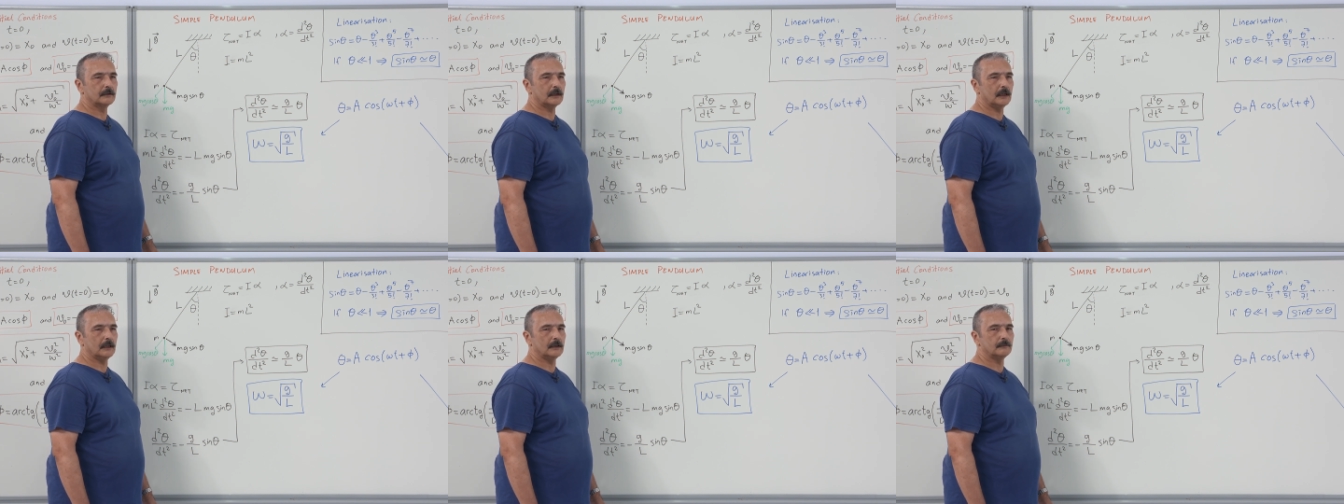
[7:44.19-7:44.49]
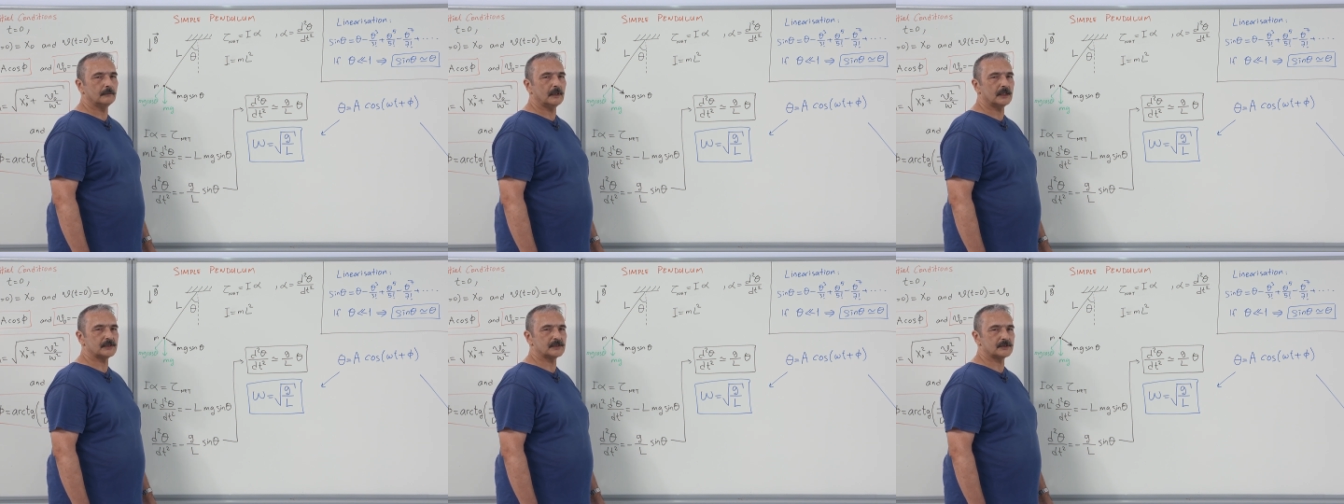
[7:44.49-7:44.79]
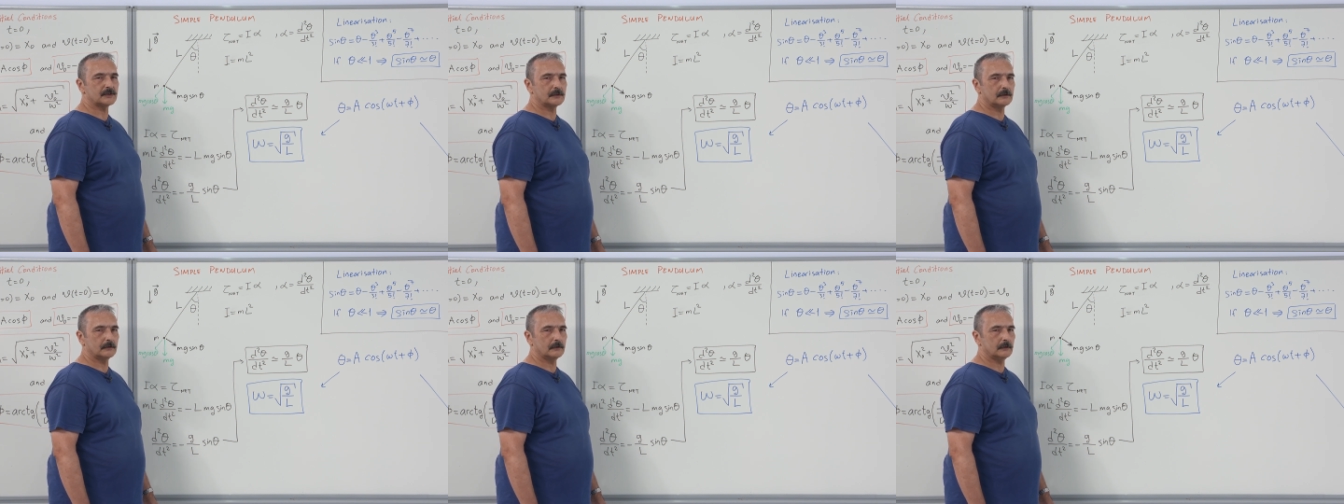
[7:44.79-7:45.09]
and
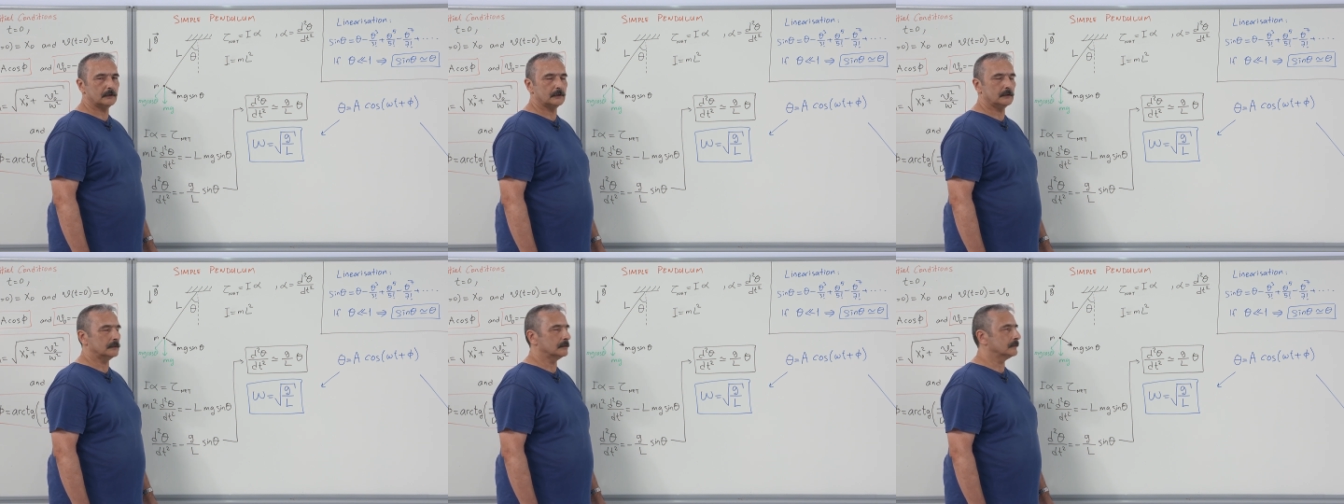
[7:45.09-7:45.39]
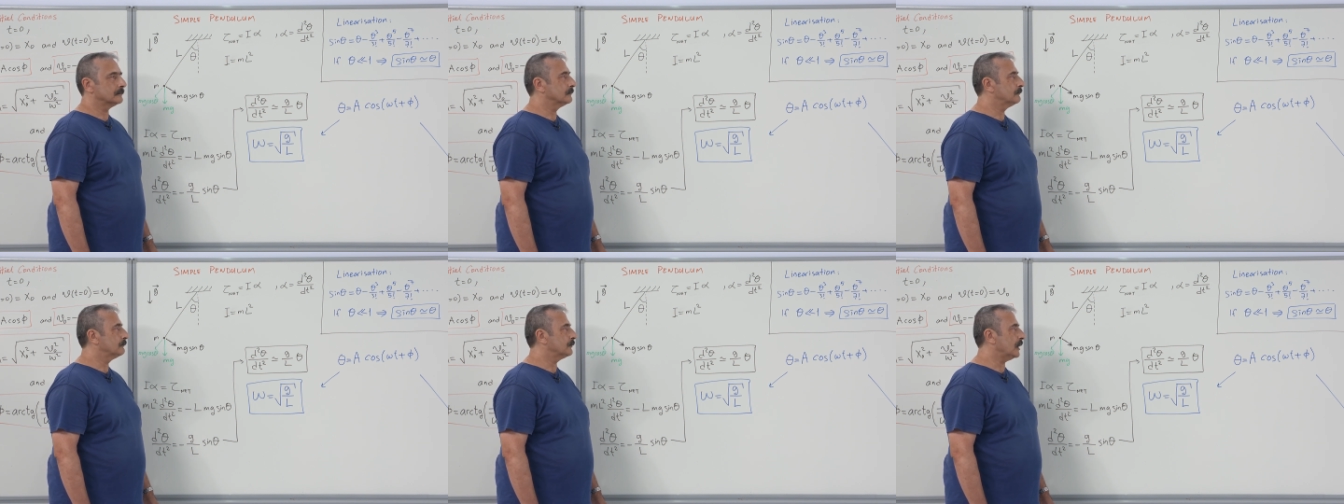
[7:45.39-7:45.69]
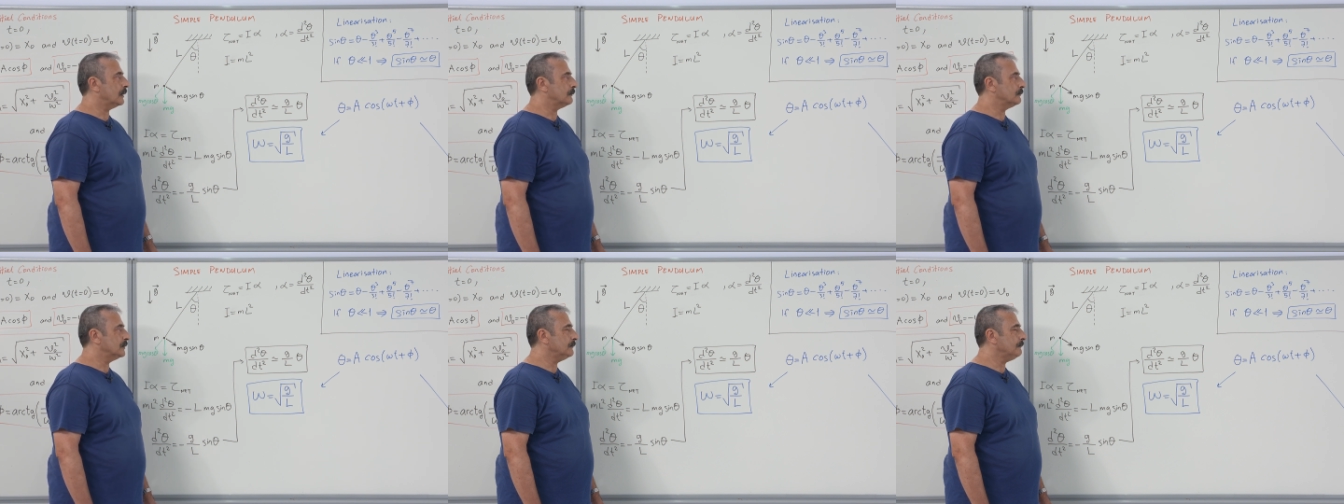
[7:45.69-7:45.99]
mass uh,
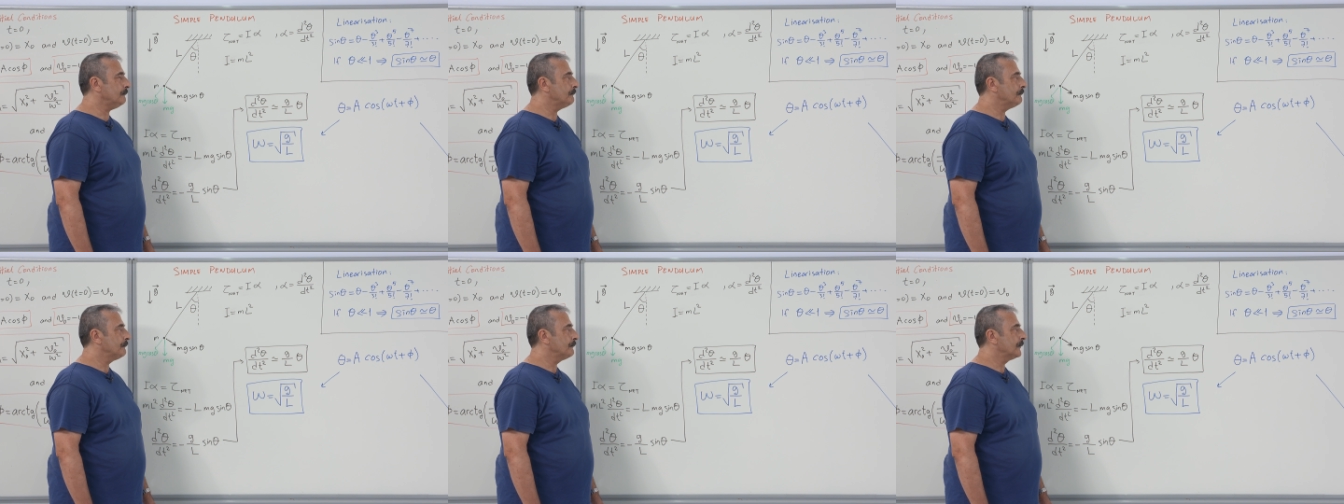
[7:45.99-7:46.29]
problem,